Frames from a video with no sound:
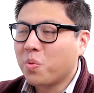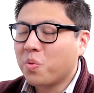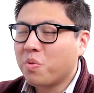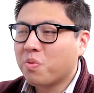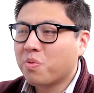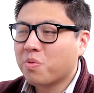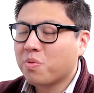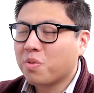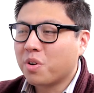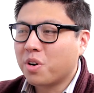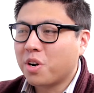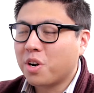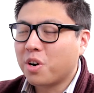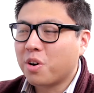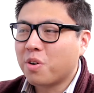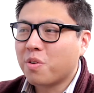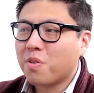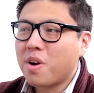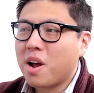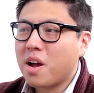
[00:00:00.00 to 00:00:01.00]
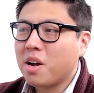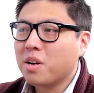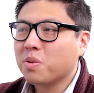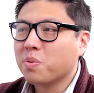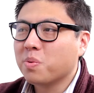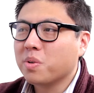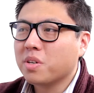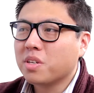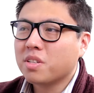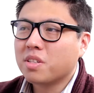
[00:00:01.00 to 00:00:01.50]
we flirted around
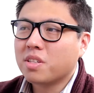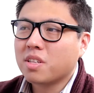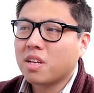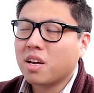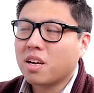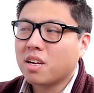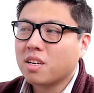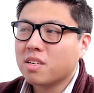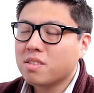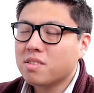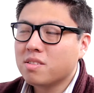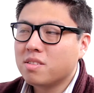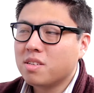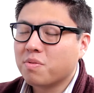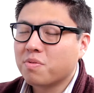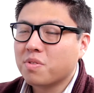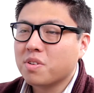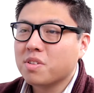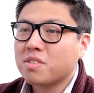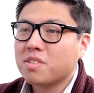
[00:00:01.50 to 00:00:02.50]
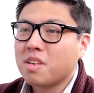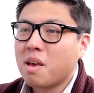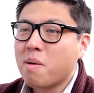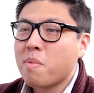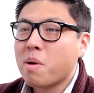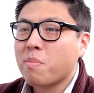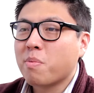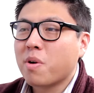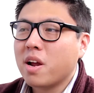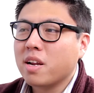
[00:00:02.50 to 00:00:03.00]
with different
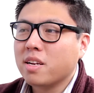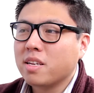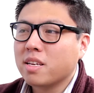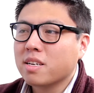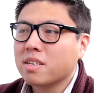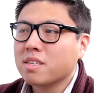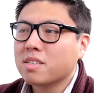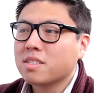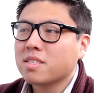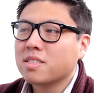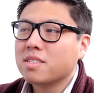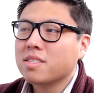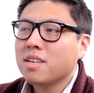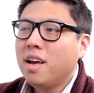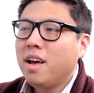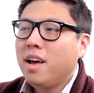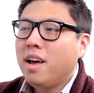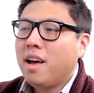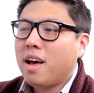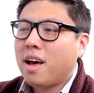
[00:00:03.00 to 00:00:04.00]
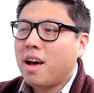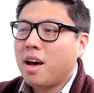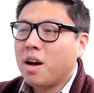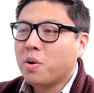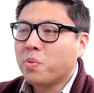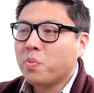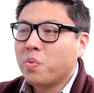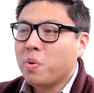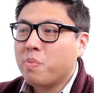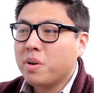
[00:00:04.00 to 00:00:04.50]
sandpaper ideas.
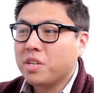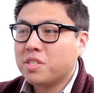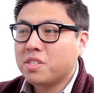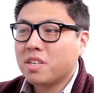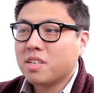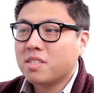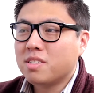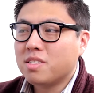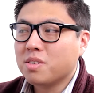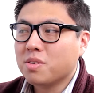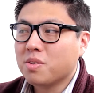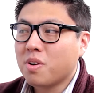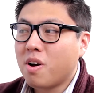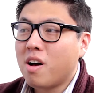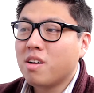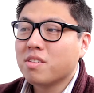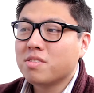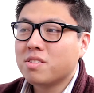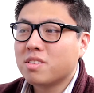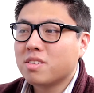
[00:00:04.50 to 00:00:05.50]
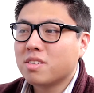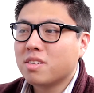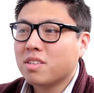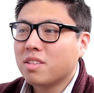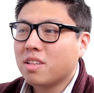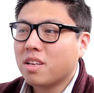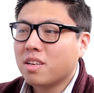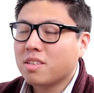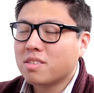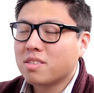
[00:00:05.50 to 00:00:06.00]
We pitched it to Holliston, and they